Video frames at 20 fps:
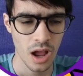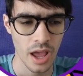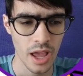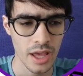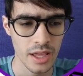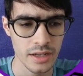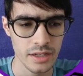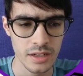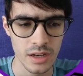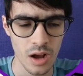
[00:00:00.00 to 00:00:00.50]

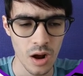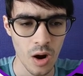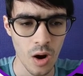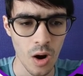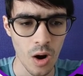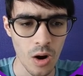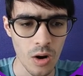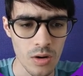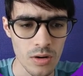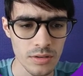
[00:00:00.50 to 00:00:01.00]
and
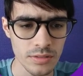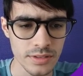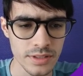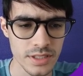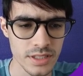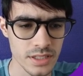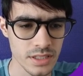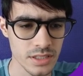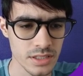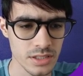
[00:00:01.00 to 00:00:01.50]
all of
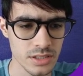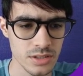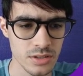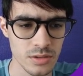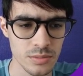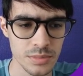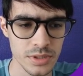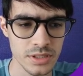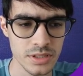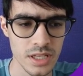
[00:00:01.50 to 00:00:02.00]
this shall
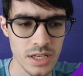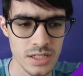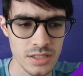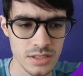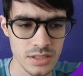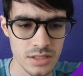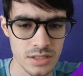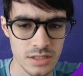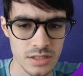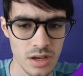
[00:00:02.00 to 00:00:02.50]
be
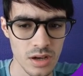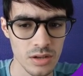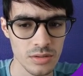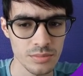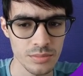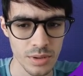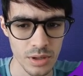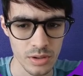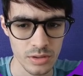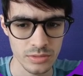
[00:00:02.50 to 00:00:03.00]
tested on
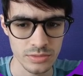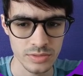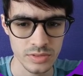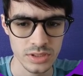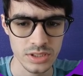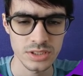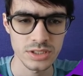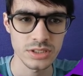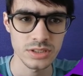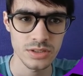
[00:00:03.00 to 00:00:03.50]
both
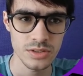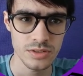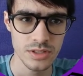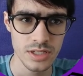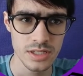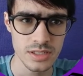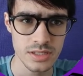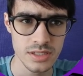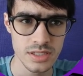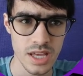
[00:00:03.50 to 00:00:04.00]

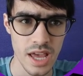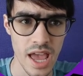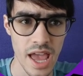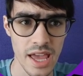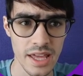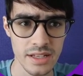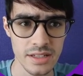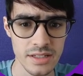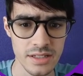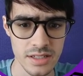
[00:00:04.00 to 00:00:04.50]
students
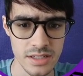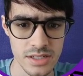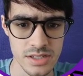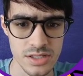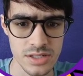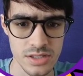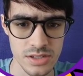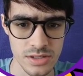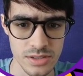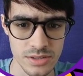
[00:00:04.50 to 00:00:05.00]
and
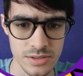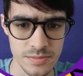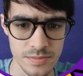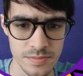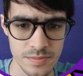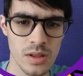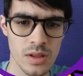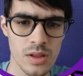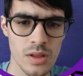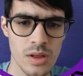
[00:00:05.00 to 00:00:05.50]
teachers.
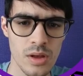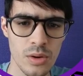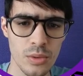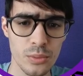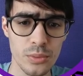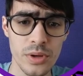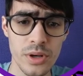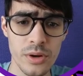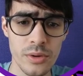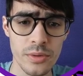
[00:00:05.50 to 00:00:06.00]

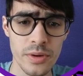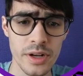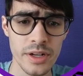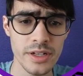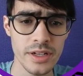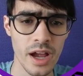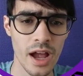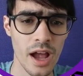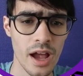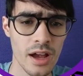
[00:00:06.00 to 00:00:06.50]
We already
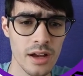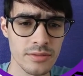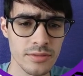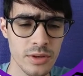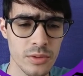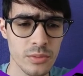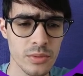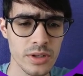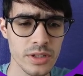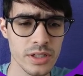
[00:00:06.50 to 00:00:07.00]
have a
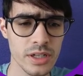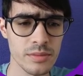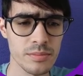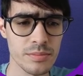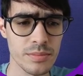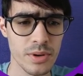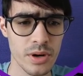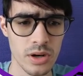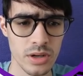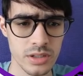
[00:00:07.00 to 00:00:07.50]
work in
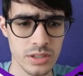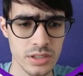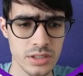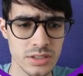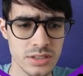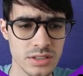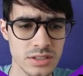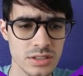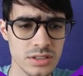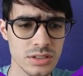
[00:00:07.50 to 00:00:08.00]

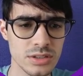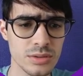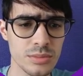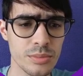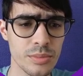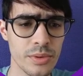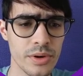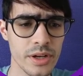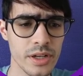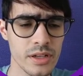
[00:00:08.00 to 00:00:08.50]
progress to
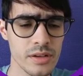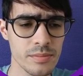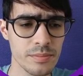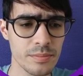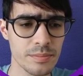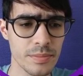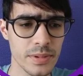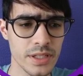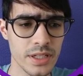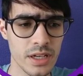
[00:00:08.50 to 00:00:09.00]
bring
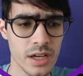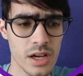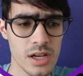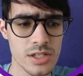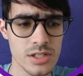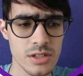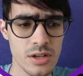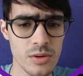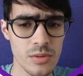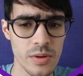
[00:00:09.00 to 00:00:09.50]

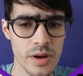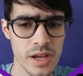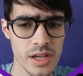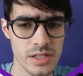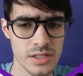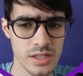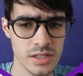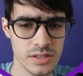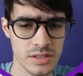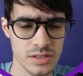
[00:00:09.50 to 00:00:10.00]
pedagogical
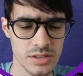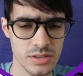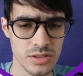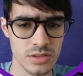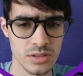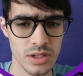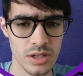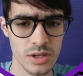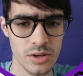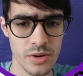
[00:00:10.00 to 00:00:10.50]
agents to
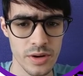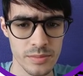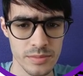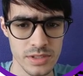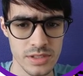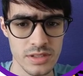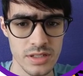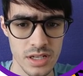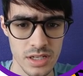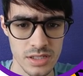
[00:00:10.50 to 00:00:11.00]
the
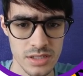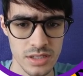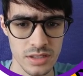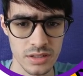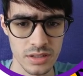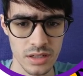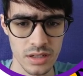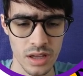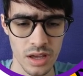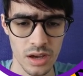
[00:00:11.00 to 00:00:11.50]

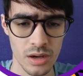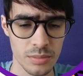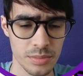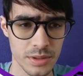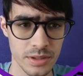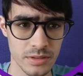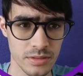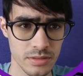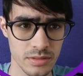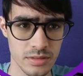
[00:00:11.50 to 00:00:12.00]
GrameStation,
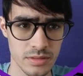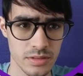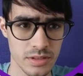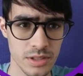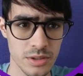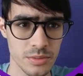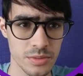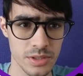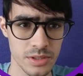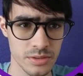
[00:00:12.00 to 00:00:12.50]
helping
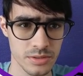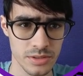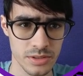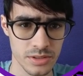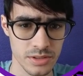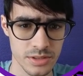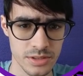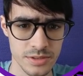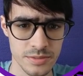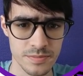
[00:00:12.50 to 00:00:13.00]
new
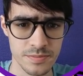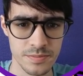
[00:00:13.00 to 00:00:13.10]
users.